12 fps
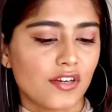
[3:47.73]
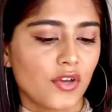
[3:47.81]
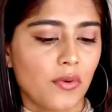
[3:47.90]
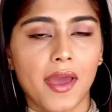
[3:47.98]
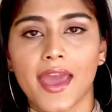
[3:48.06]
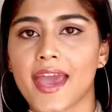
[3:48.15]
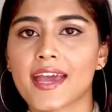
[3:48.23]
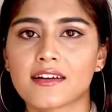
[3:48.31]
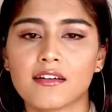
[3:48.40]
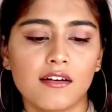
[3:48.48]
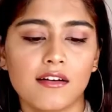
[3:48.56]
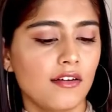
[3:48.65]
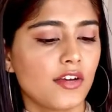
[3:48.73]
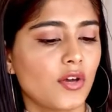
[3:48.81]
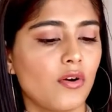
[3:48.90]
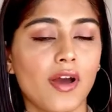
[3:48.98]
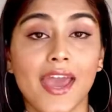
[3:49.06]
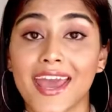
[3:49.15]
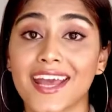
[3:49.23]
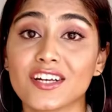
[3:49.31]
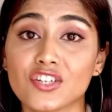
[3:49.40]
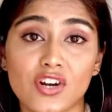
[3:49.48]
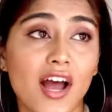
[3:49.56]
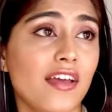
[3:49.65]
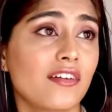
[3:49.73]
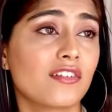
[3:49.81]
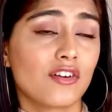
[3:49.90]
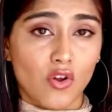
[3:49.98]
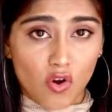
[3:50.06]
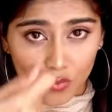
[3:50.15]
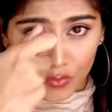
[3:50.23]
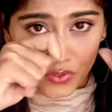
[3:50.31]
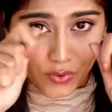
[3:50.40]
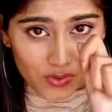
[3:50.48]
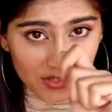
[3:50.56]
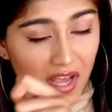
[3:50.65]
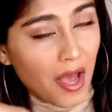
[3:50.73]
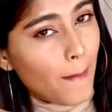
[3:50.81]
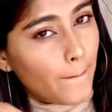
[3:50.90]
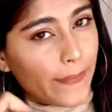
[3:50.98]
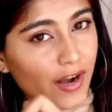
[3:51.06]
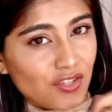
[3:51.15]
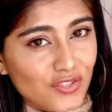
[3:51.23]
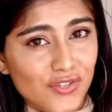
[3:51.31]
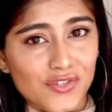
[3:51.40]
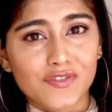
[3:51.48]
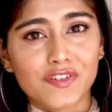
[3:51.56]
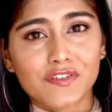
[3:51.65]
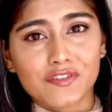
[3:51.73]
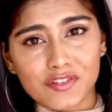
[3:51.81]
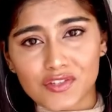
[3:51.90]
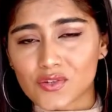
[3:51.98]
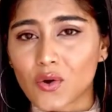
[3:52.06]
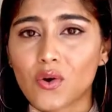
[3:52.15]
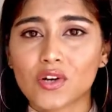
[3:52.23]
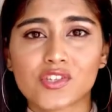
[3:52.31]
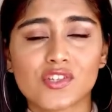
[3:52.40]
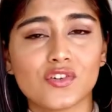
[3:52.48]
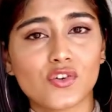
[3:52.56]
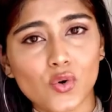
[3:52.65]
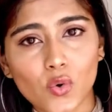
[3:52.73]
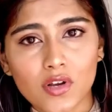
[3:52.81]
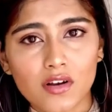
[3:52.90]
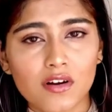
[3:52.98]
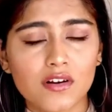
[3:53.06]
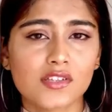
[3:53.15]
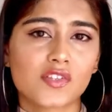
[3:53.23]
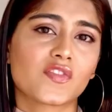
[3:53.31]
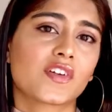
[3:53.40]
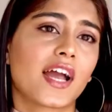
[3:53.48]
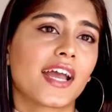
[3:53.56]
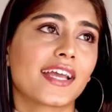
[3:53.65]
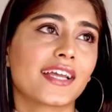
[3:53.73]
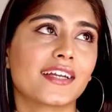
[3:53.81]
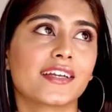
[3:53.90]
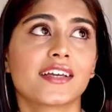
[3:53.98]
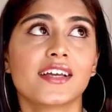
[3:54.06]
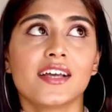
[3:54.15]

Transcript: your hair curler, your hair dryer, along with those brushes of different sorts and rollers of kind,